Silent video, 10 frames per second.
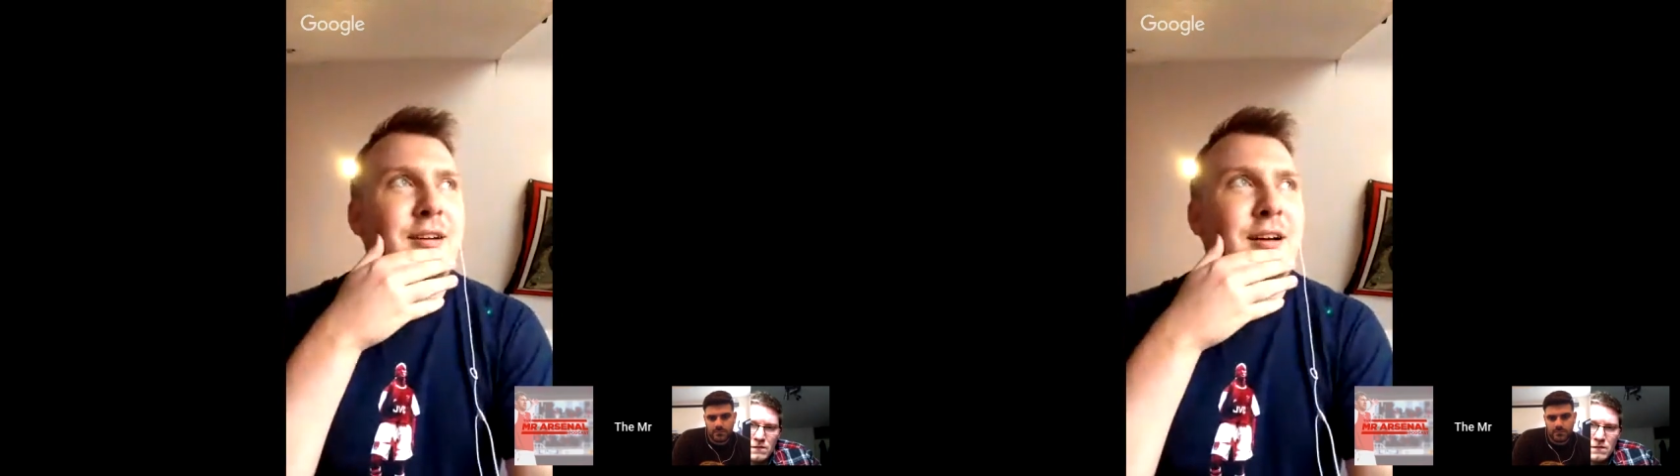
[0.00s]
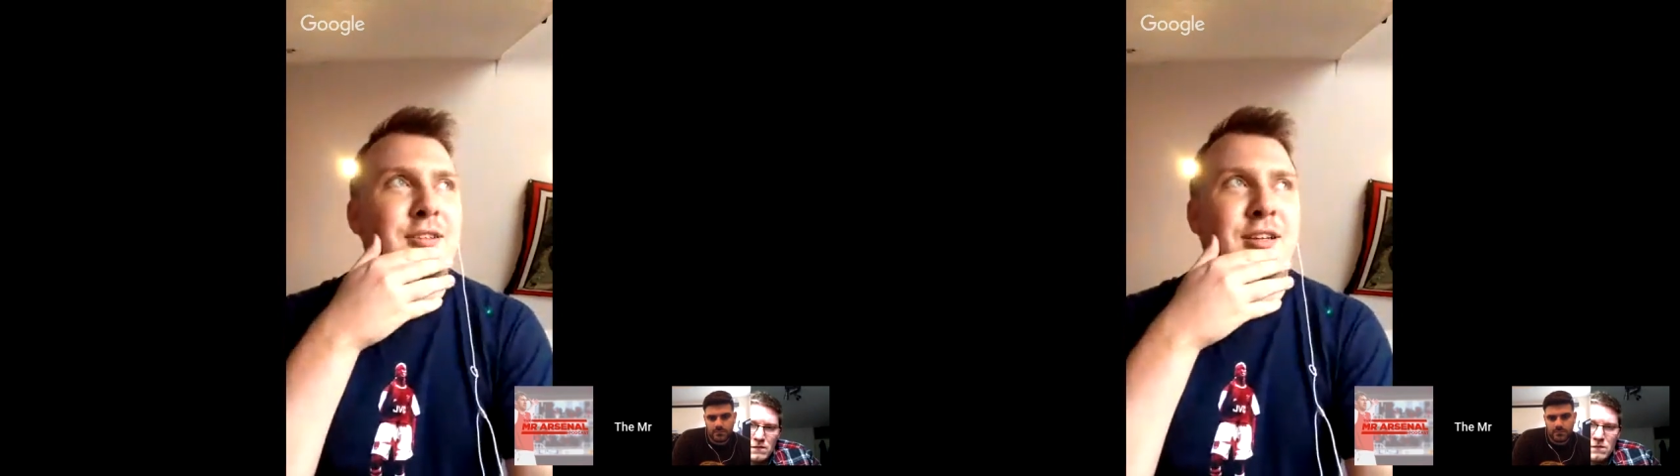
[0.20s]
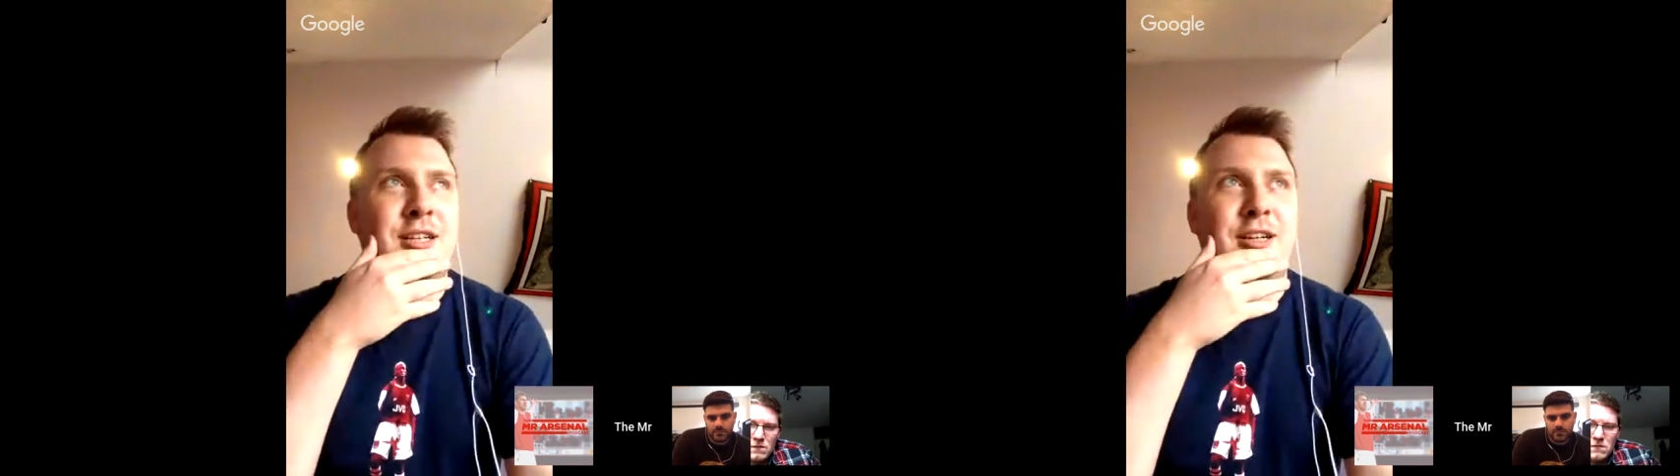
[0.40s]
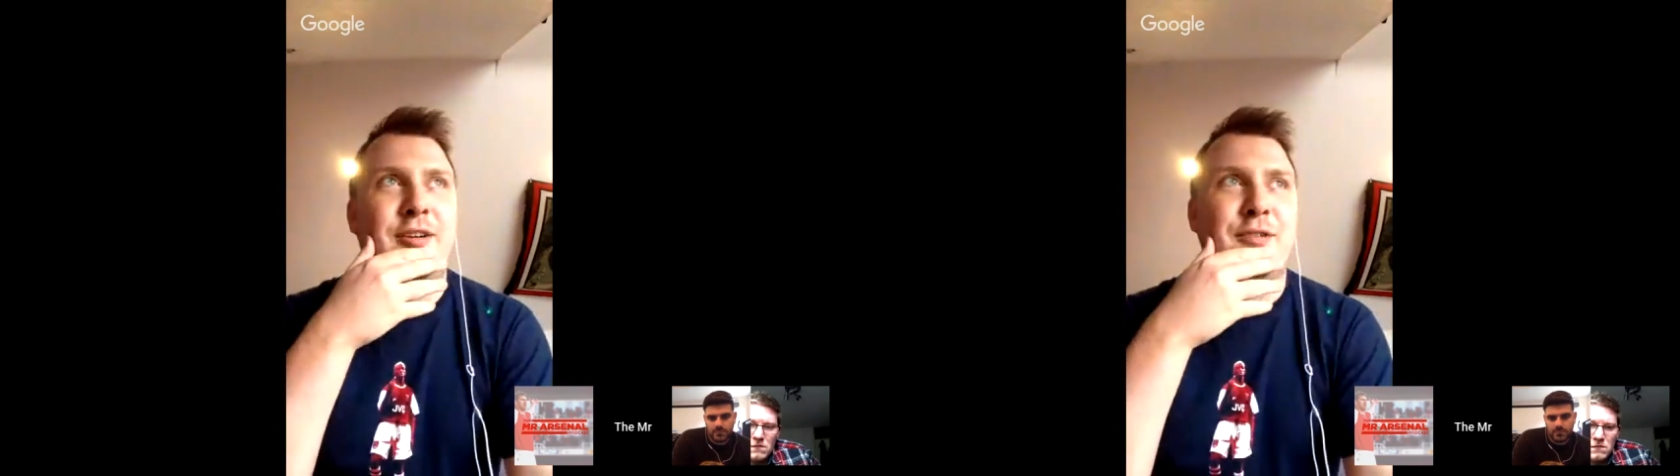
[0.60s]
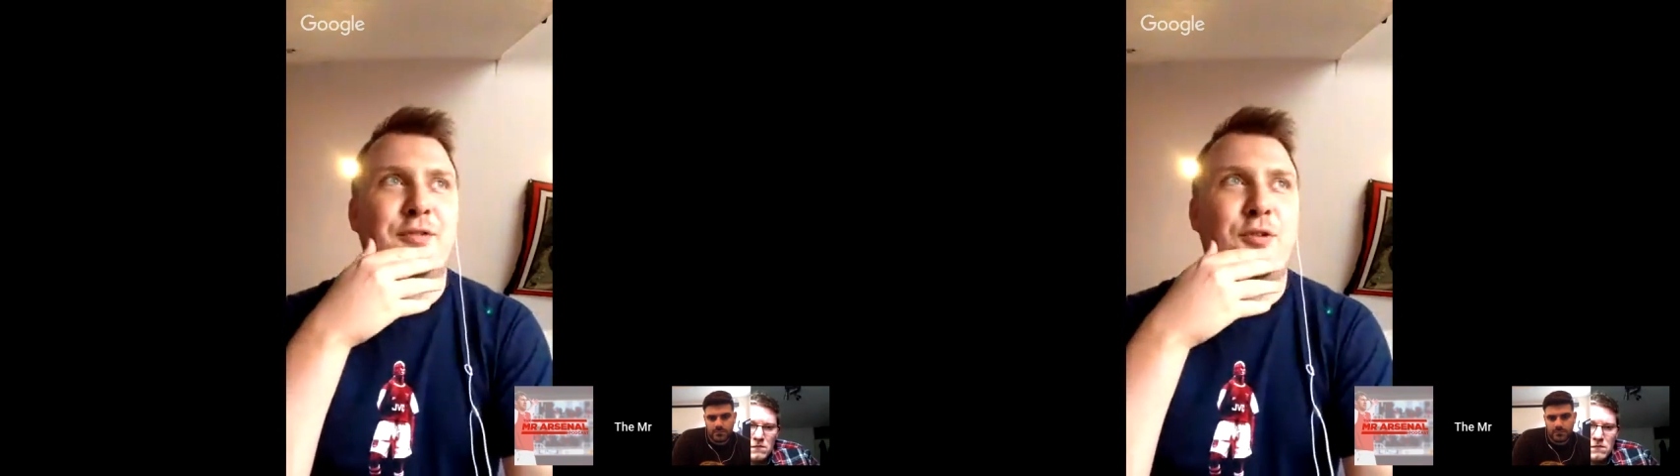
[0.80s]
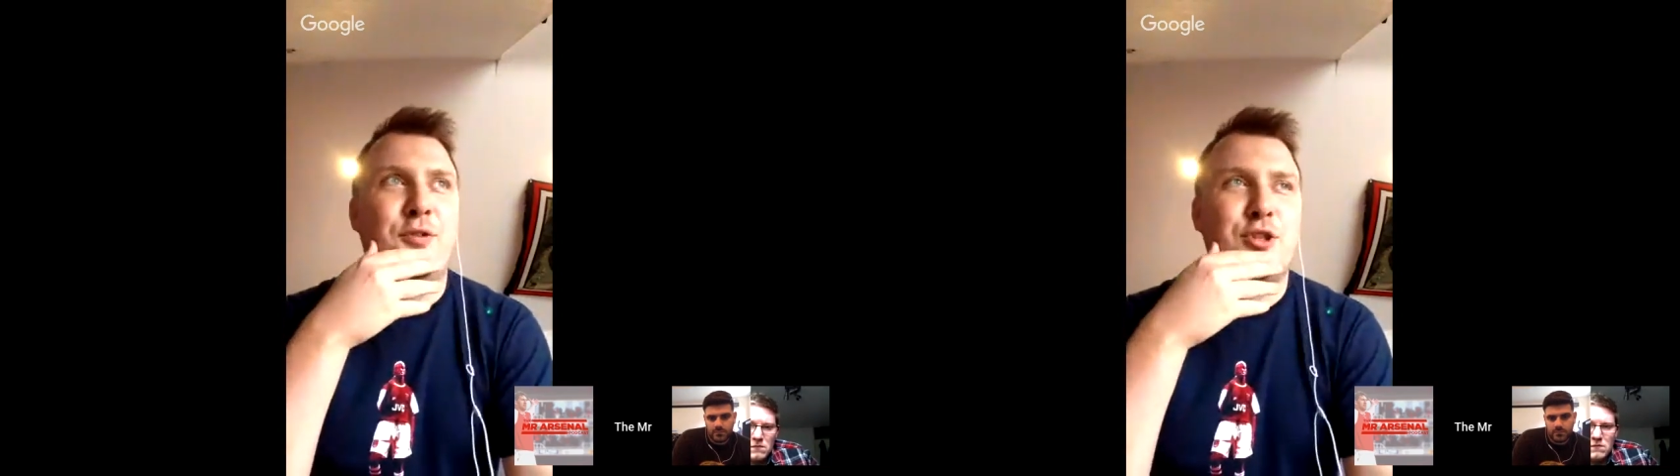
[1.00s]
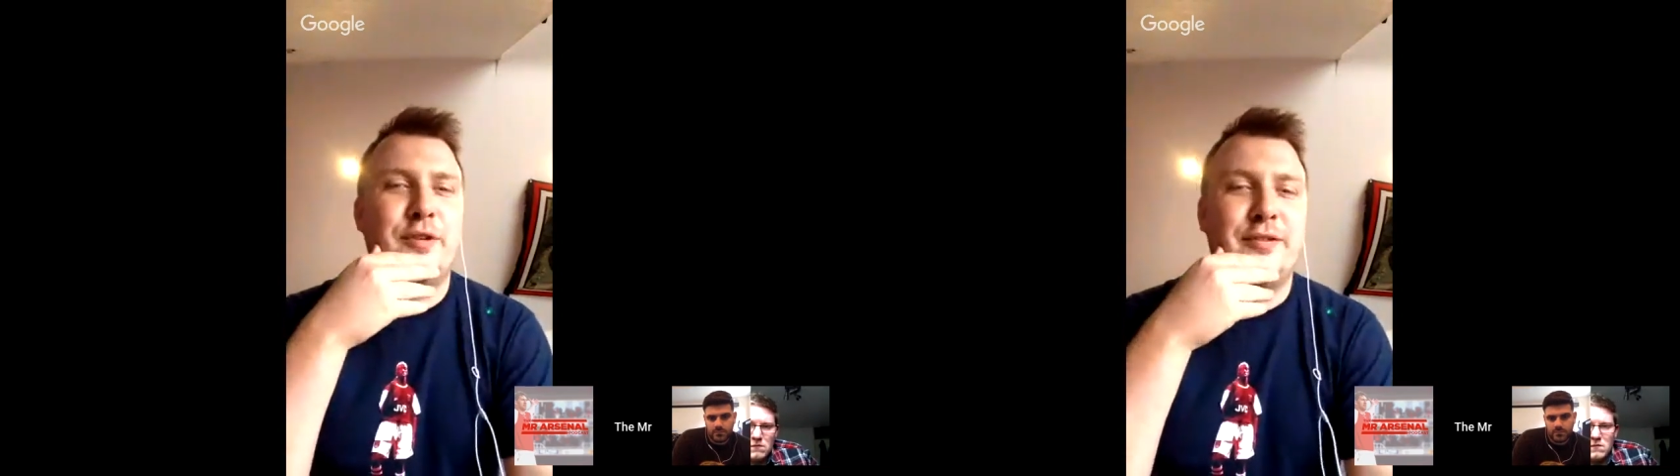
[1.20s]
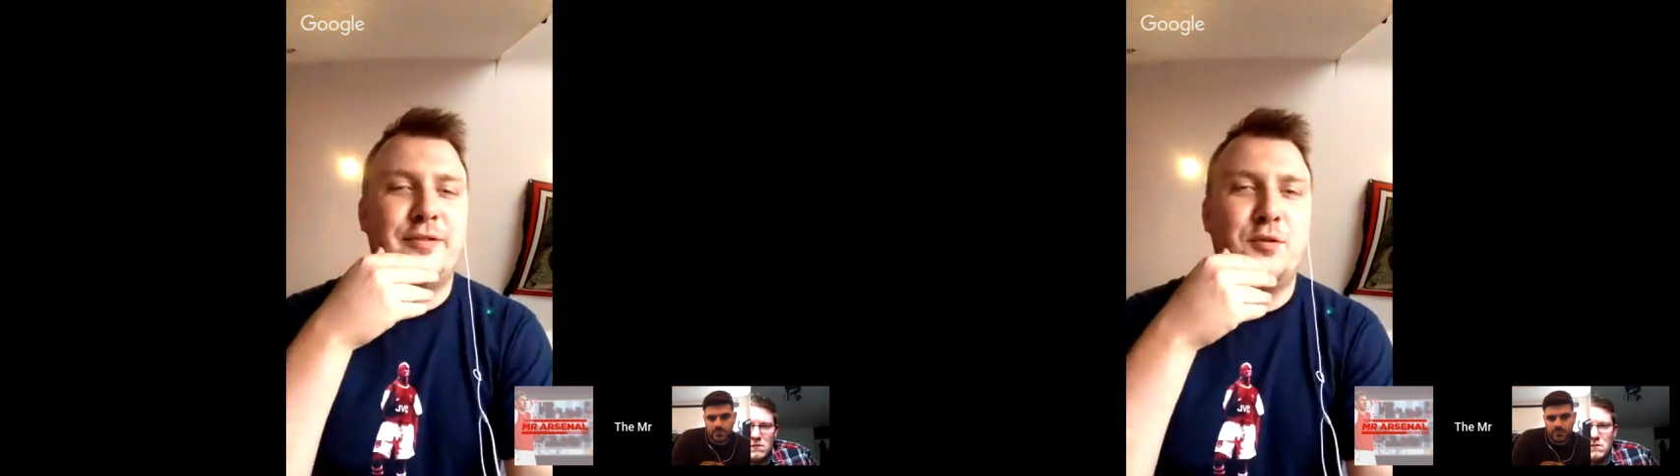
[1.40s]
I don't know if it's fortunate or
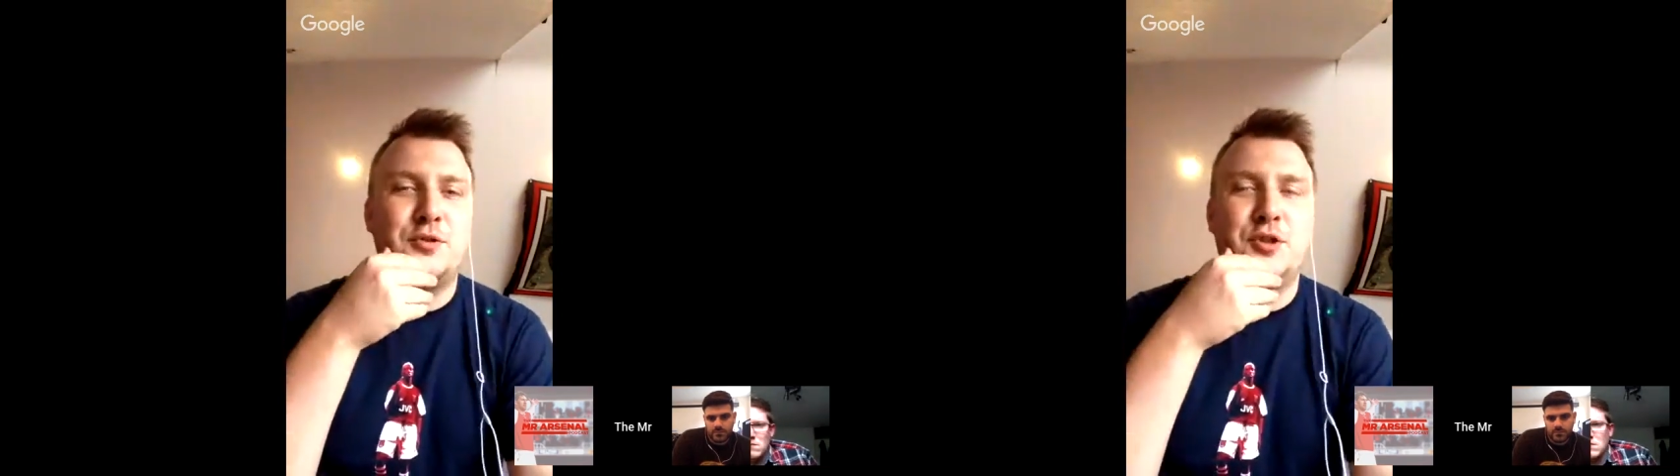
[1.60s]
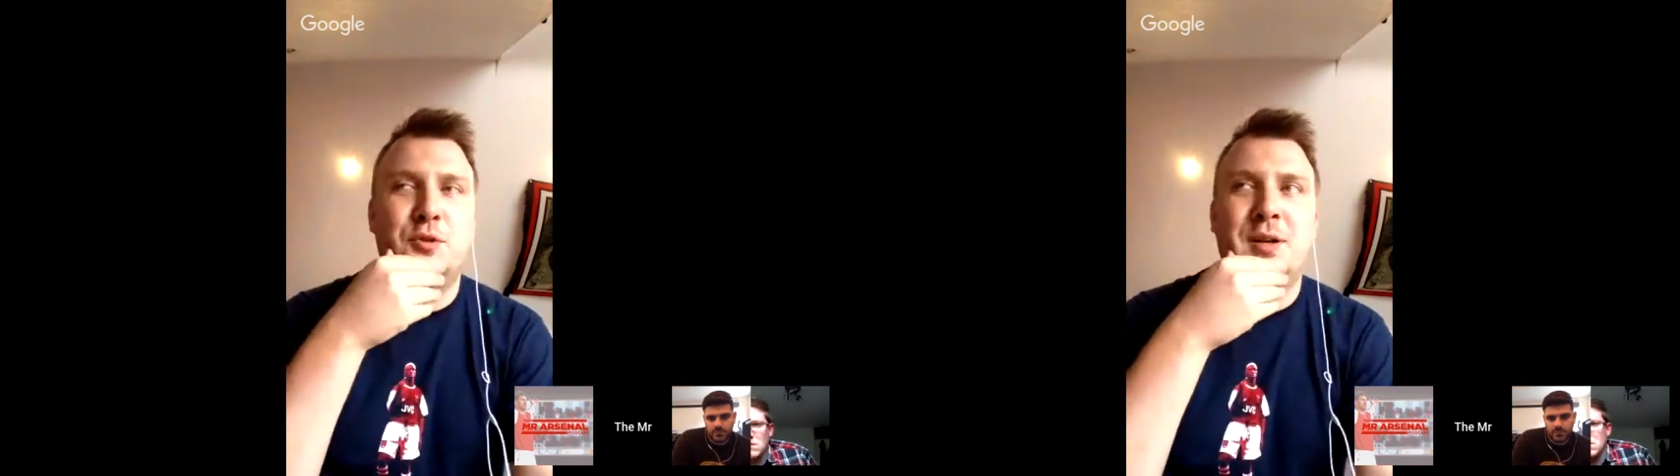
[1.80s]
unfortunate ones